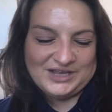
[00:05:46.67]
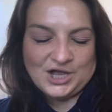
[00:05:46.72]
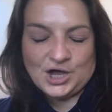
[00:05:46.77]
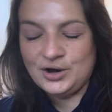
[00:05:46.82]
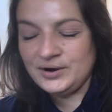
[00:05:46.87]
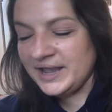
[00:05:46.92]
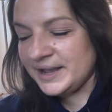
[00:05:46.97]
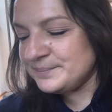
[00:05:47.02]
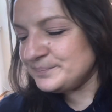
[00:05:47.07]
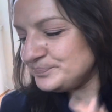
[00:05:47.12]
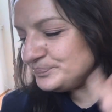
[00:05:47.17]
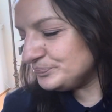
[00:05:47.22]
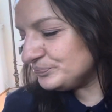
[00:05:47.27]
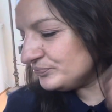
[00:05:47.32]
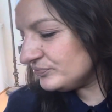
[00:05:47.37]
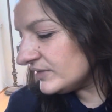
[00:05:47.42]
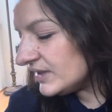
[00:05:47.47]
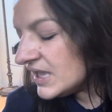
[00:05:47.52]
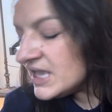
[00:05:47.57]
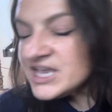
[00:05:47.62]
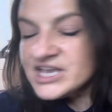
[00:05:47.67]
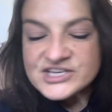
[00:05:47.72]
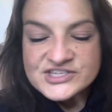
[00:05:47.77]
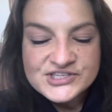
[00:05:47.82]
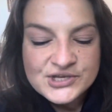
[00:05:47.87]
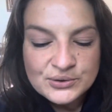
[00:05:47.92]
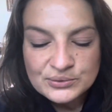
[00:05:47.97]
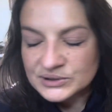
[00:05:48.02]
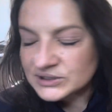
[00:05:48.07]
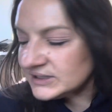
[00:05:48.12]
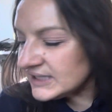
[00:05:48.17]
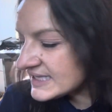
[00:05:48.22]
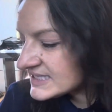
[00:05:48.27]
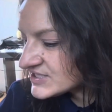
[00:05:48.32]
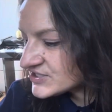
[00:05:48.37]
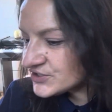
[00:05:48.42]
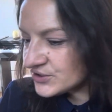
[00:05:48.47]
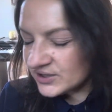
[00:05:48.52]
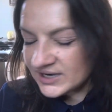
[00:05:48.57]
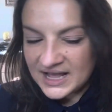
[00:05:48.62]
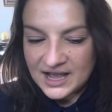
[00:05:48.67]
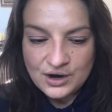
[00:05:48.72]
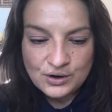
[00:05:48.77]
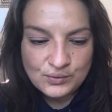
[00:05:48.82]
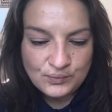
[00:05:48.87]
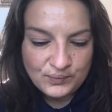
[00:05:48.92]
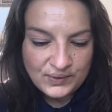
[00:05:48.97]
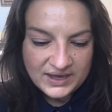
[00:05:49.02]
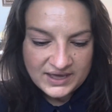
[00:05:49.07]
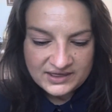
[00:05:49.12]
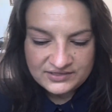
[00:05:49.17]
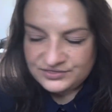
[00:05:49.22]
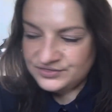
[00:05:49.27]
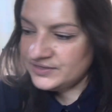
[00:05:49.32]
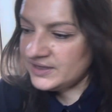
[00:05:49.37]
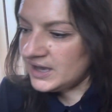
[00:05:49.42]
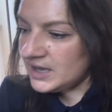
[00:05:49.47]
Okay, so let's start out with